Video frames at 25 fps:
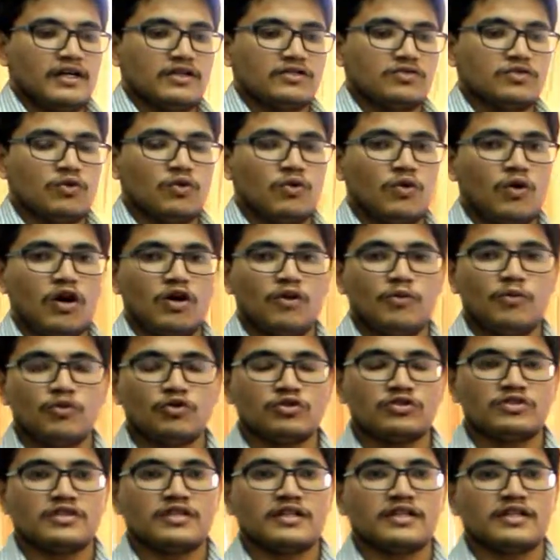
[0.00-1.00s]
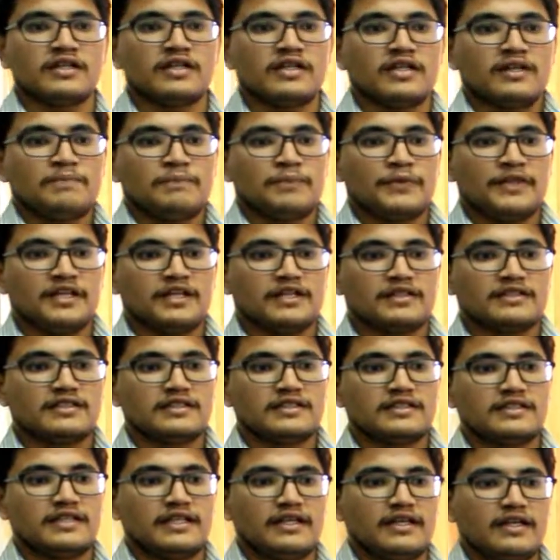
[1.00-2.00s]
So almost
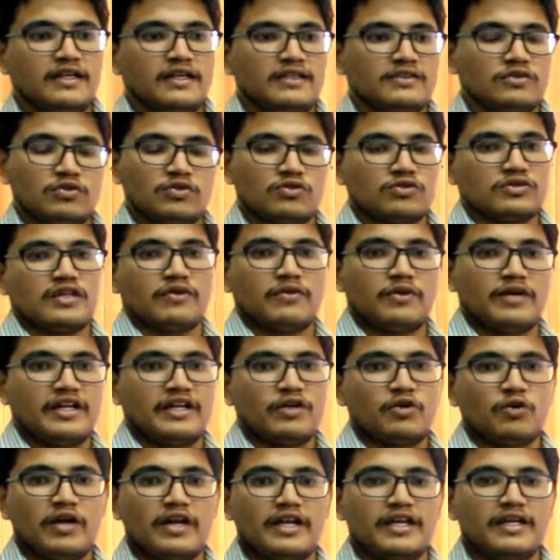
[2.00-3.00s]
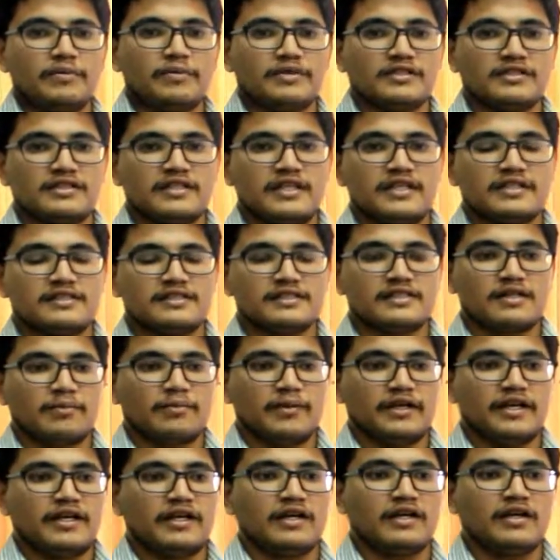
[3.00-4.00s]
70 to 80% is
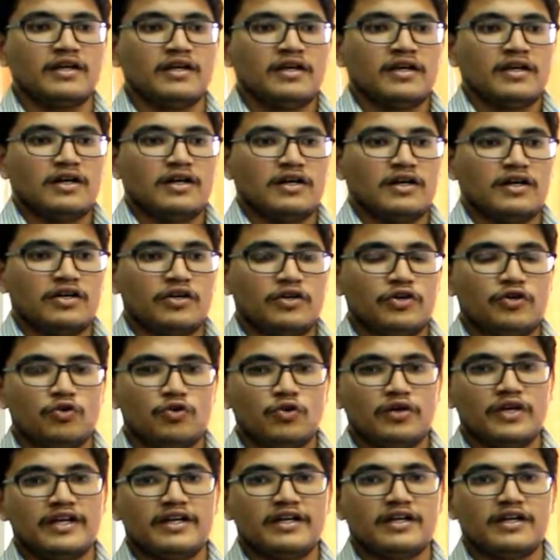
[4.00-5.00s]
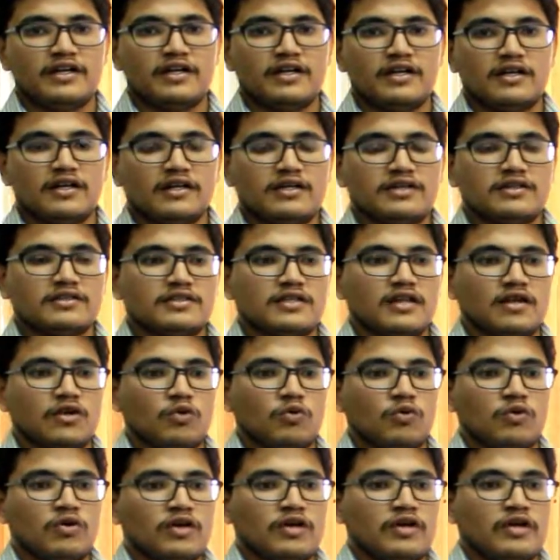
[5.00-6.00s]
completed. Due to internal errors,
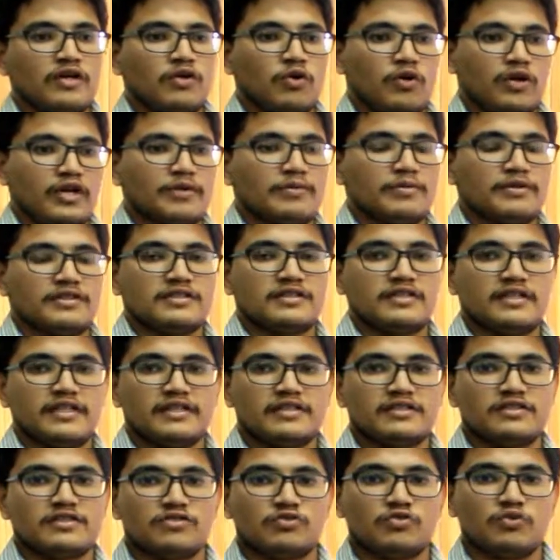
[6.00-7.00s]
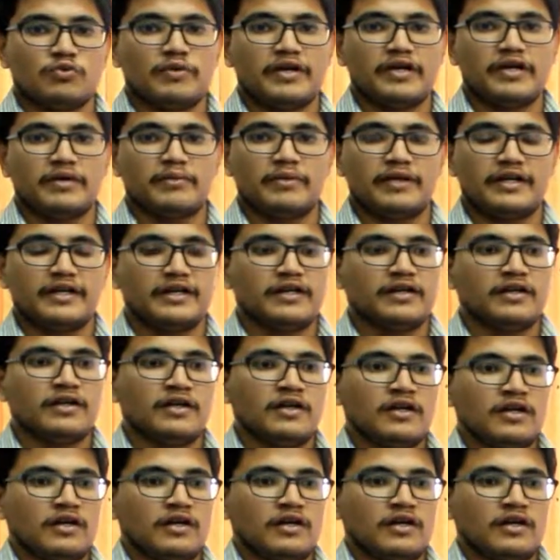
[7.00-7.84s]
around 20% is to be completed.